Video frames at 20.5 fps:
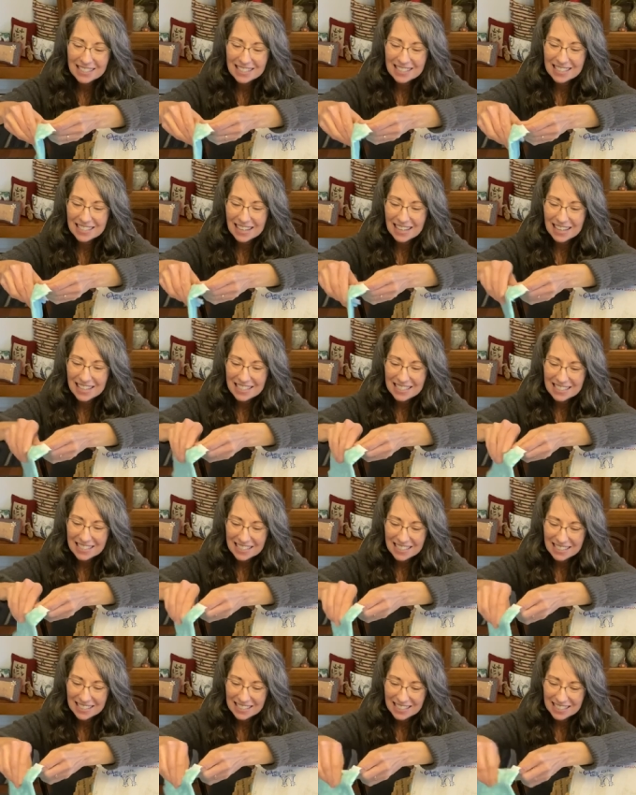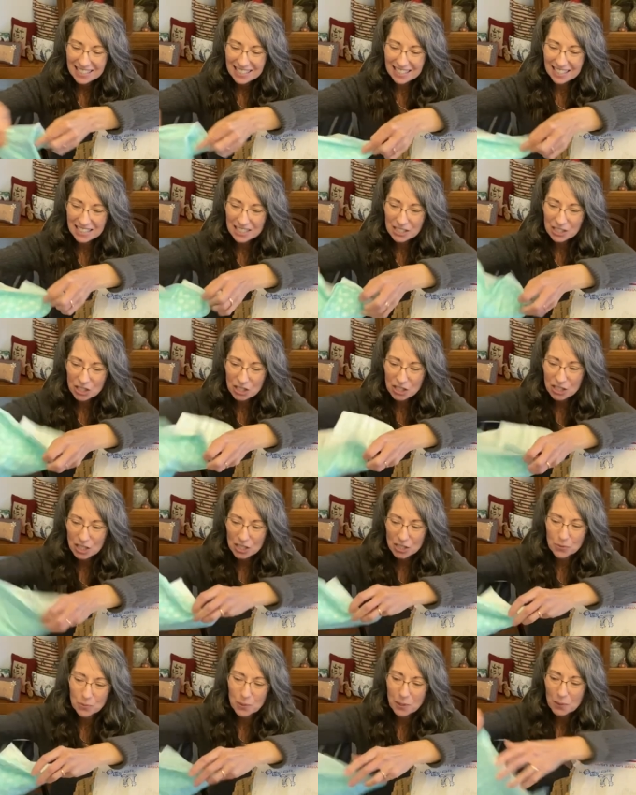sizes because she
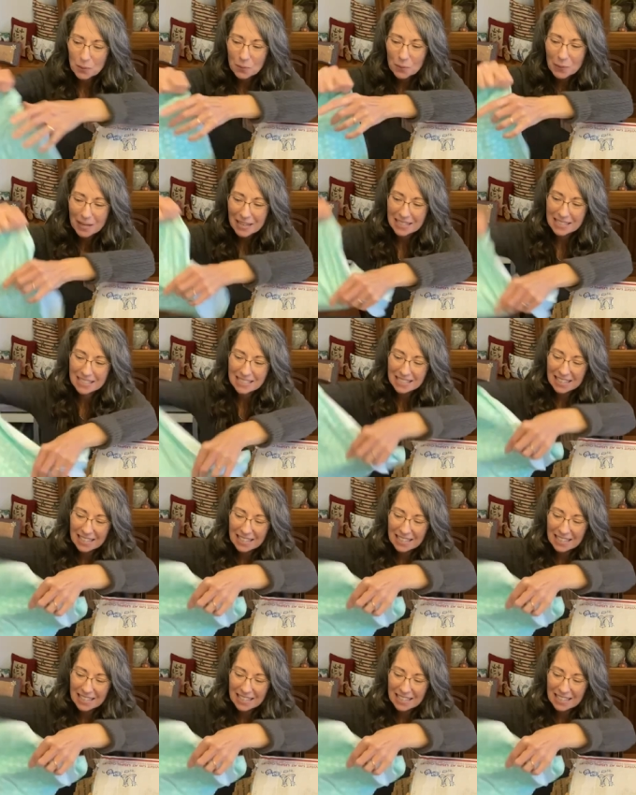doesn't want to waste